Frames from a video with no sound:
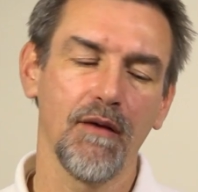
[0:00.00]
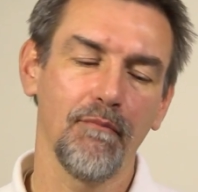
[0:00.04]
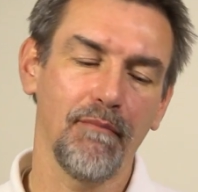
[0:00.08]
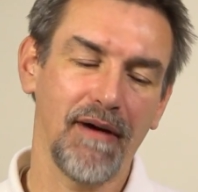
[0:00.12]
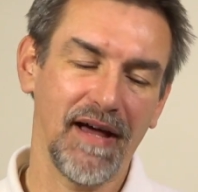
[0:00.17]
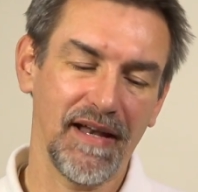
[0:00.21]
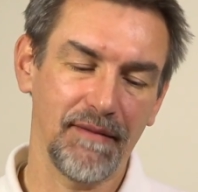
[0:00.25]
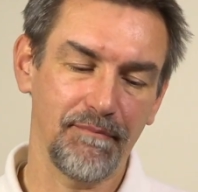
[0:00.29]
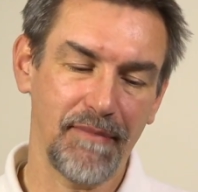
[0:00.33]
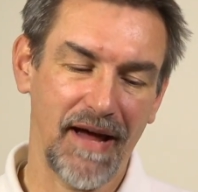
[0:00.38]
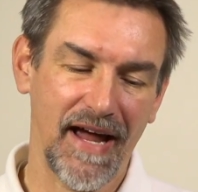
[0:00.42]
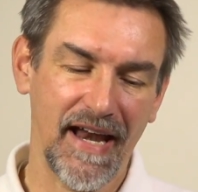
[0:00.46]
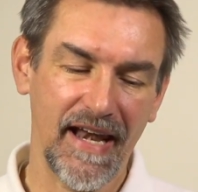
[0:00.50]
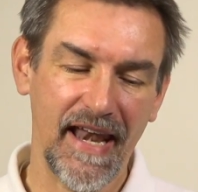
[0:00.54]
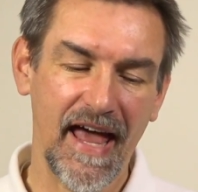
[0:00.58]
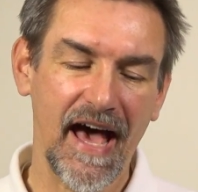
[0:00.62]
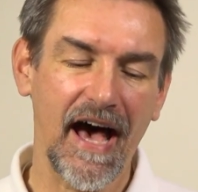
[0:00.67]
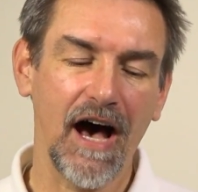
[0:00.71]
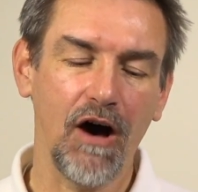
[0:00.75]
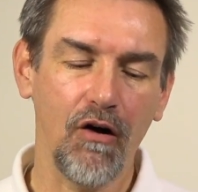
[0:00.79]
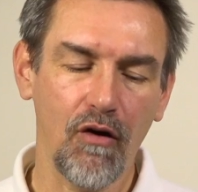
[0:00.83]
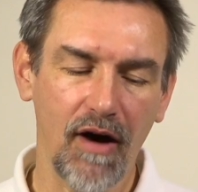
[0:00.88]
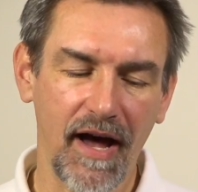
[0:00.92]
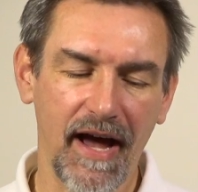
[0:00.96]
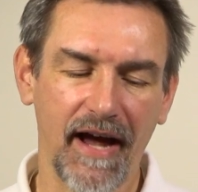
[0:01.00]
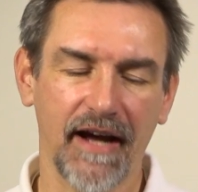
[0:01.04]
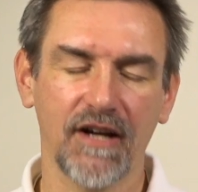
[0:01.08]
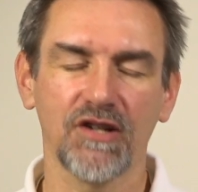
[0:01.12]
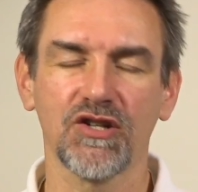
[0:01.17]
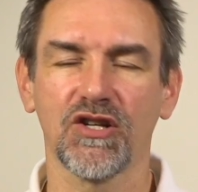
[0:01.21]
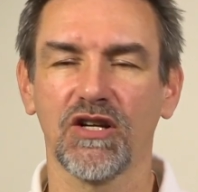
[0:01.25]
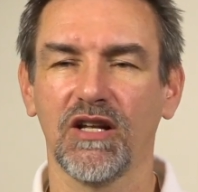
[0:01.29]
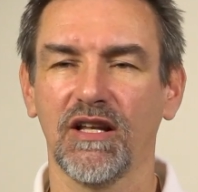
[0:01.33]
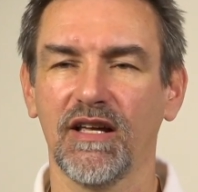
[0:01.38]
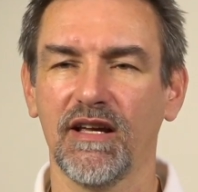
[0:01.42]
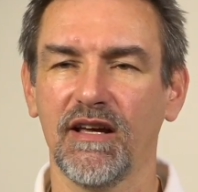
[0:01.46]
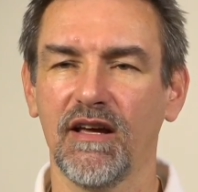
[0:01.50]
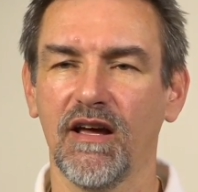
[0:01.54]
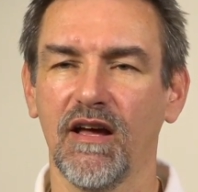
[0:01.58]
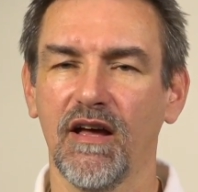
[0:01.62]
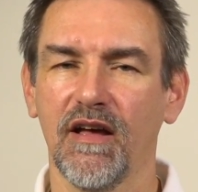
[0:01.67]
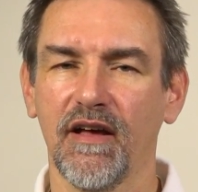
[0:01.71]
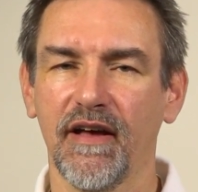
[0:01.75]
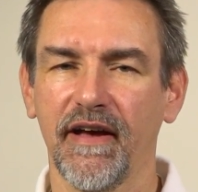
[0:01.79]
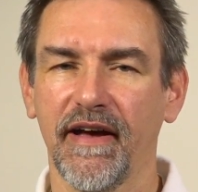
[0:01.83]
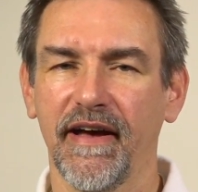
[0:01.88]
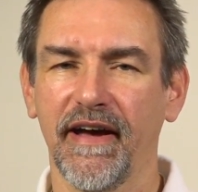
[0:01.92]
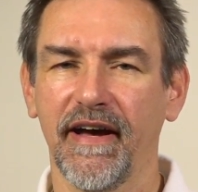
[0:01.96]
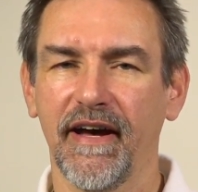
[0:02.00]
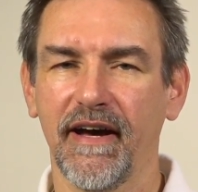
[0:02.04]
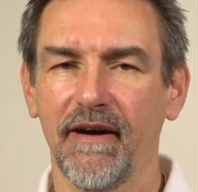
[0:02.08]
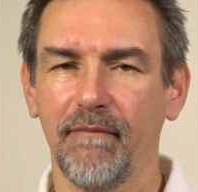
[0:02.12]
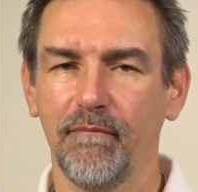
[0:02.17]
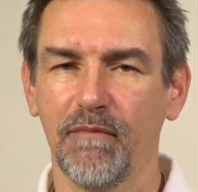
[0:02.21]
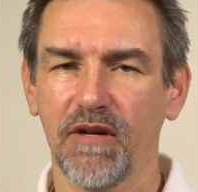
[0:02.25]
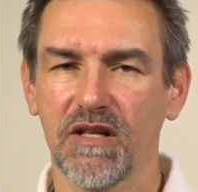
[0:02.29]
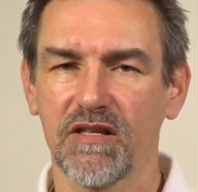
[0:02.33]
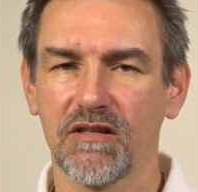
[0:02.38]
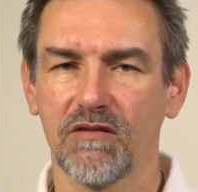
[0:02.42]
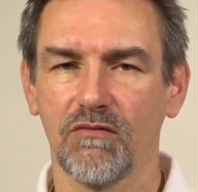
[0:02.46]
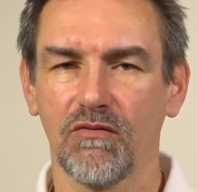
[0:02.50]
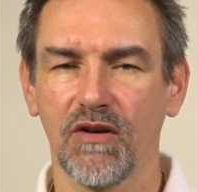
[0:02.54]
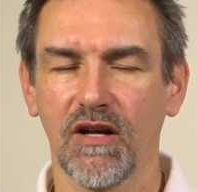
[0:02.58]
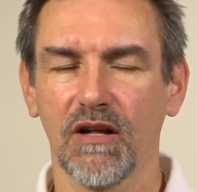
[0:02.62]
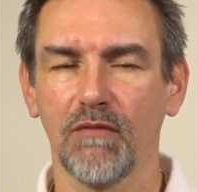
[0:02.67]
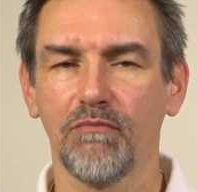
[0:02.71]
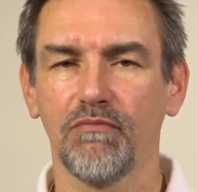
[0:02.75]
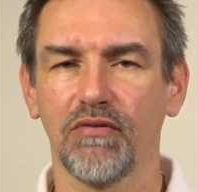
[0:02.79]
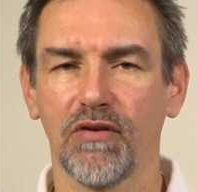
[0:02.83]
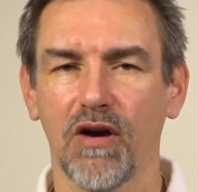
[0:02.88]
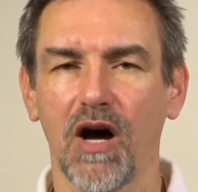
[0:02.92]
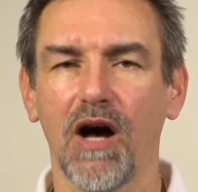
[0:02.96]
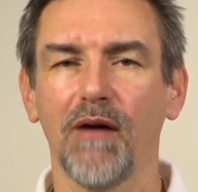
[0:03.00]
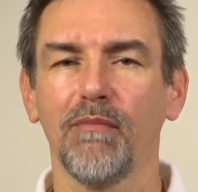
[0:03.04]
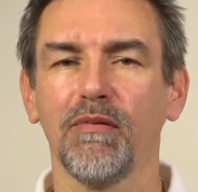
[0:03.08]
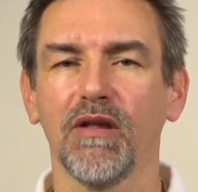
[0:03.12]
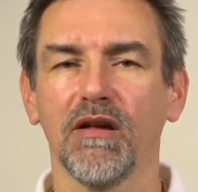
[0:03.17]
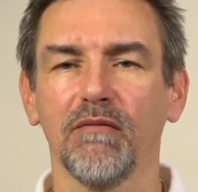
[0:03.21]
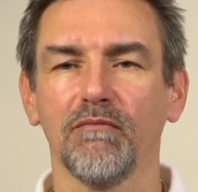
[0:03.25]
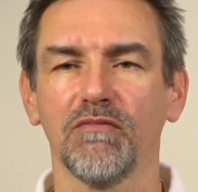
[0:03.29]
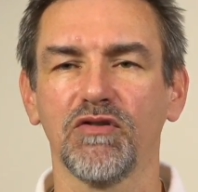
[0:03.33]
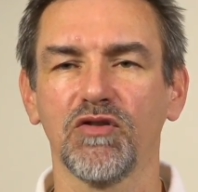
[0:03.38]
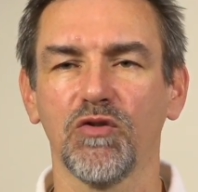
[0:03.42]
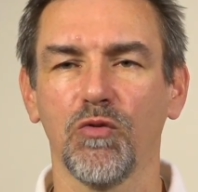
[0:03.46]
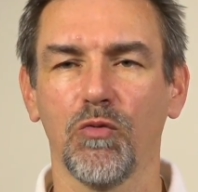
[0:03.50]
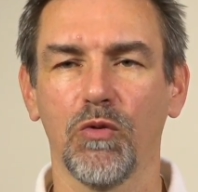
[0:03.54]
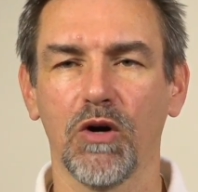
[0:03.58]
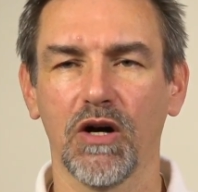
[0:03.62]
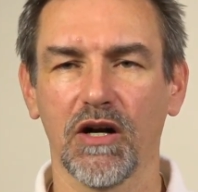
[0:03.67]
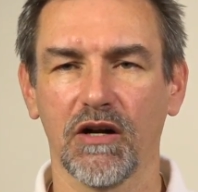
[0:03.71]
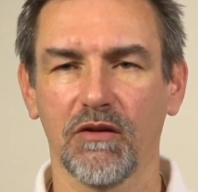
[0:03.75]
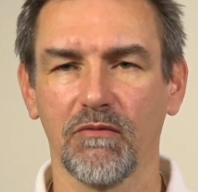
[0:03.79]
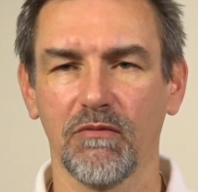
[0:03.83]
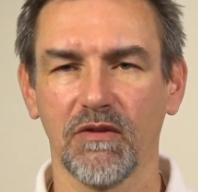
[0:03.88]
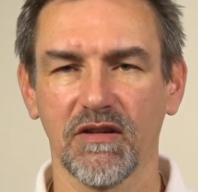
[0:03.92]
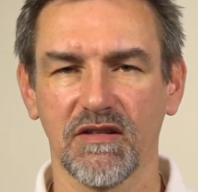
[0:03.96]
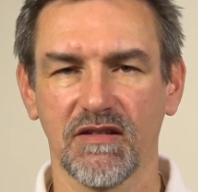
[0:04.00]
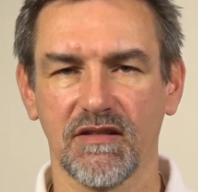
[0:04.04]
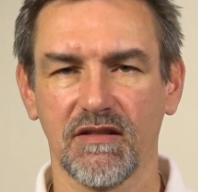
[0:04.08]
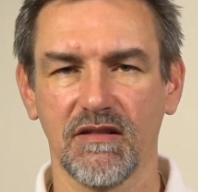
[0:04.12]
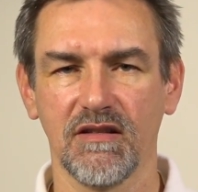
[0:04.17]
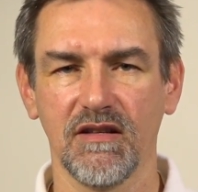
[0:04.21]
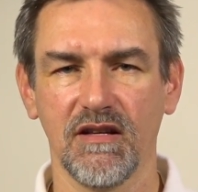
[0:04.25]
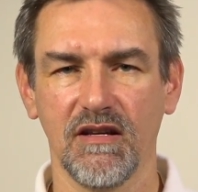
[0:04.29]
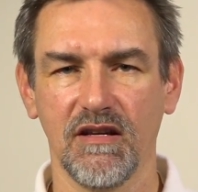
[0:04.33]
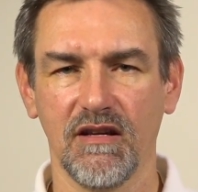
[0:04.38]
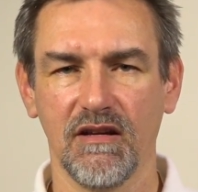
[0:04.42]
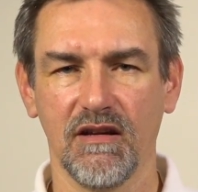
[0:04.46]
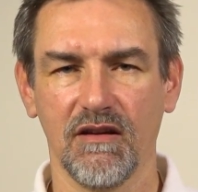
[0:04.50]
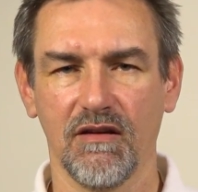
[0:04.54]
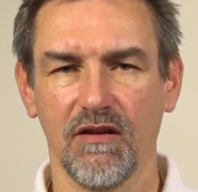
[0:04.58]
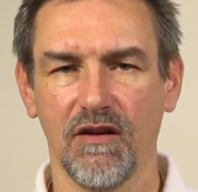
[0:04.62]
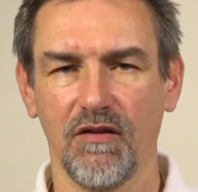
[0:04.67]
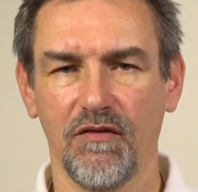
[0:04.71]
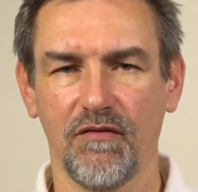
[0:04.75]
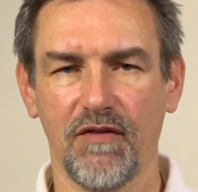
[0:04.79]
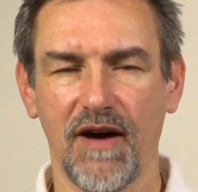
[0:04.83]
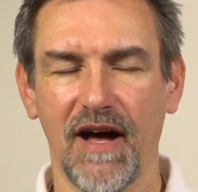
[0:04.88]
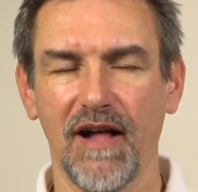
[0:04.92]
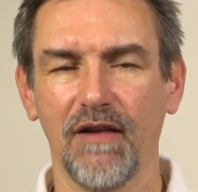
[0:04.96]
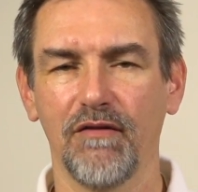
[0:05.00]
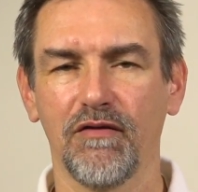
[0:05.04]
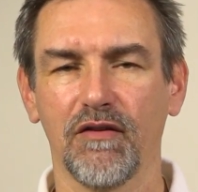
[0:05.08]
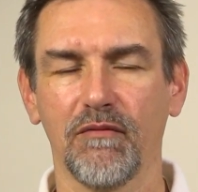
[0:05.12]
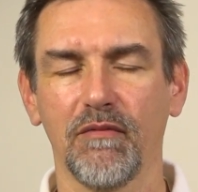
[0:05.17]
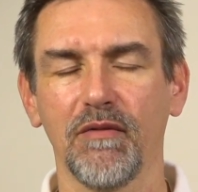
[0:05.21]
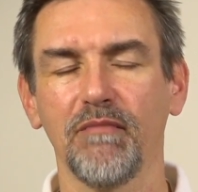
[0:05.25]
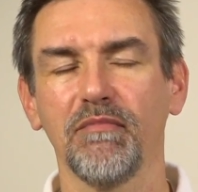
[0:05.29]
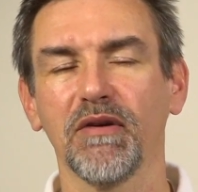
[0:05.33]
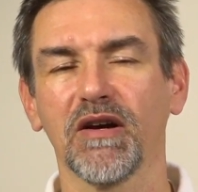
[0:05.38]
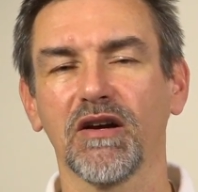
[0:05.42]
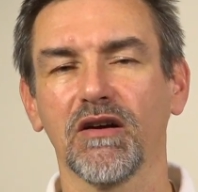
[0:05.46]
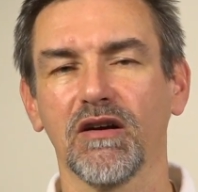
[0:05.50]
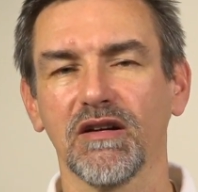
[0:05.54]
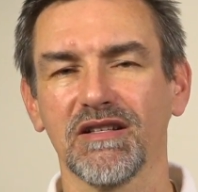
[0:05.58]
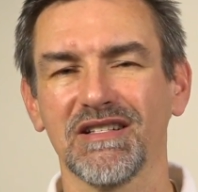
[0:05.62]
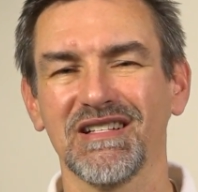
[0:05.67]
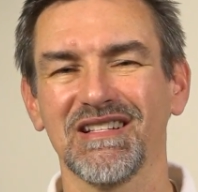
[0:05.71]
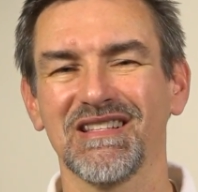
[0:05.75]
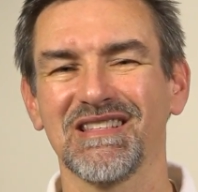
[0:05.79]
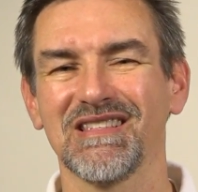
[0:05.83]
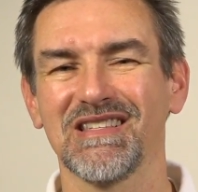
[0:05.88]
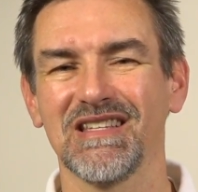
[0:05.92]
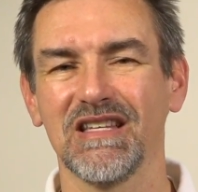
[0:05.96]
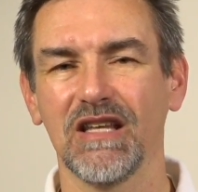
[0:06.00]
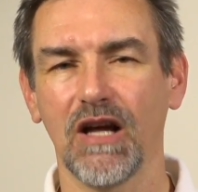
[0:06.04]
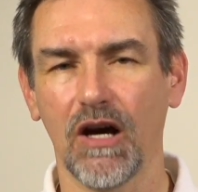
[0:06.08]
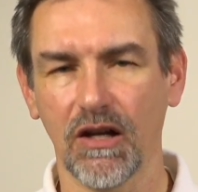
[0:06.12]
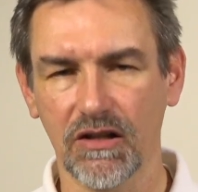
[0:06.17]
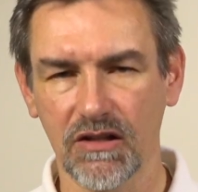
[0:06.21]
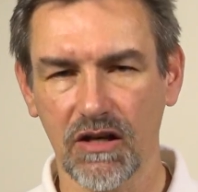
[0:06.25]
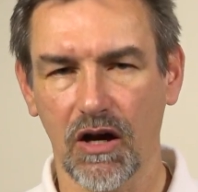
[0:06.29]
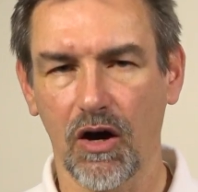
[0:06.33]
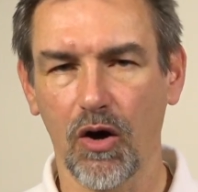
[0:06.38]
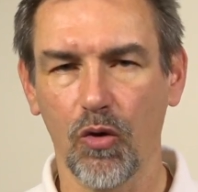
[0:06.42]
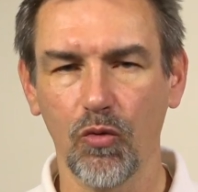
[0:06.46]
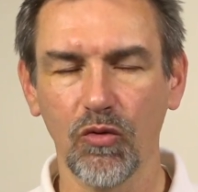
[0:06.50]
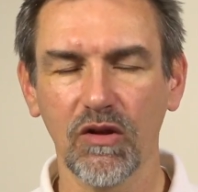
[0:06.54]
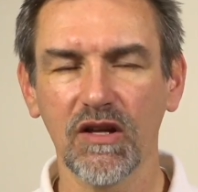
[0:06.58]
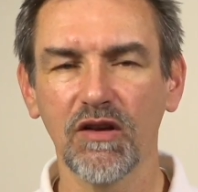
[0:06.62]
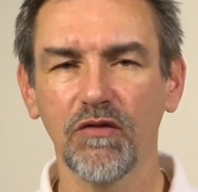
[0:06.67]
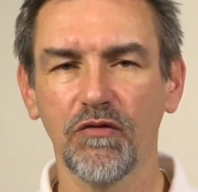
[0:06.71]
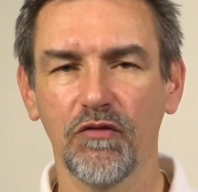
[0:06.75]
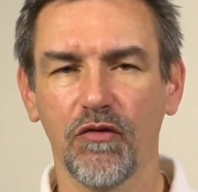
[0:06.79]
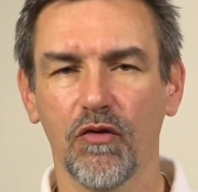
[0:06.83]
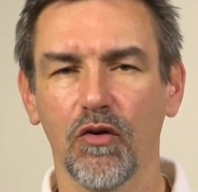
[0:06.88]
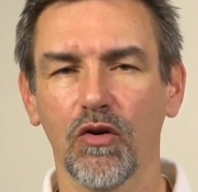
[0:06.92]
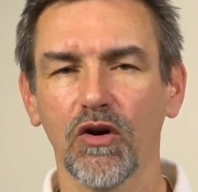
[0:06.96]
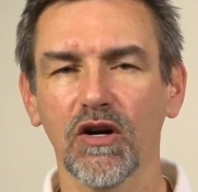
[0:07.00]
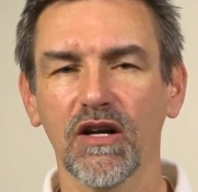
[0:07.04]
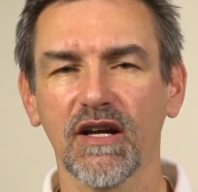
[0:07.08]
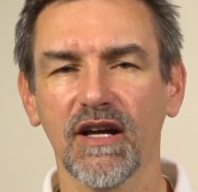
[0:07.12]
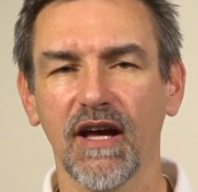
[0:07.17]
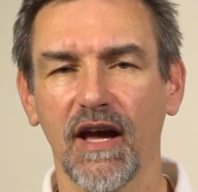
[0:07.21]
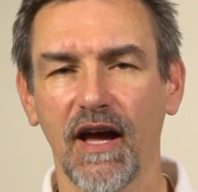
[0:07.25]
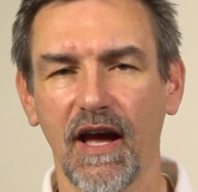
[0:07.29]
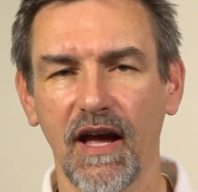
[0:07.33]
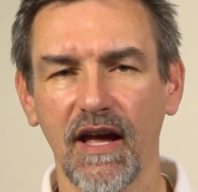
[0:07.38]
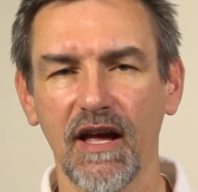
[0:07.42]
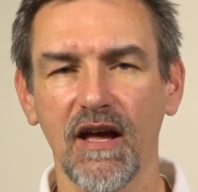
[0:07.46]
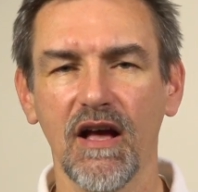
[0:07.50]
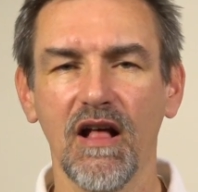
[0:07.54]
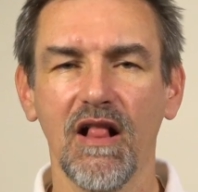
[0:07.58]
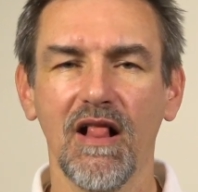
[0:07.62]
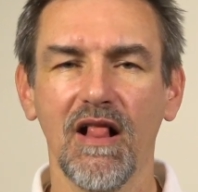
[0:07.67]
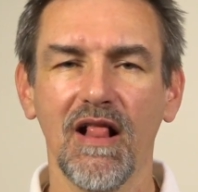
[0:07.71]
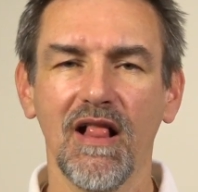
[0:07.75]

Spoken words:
But by now, actually, it's a real problem to work with the file format, because it's not only 4K,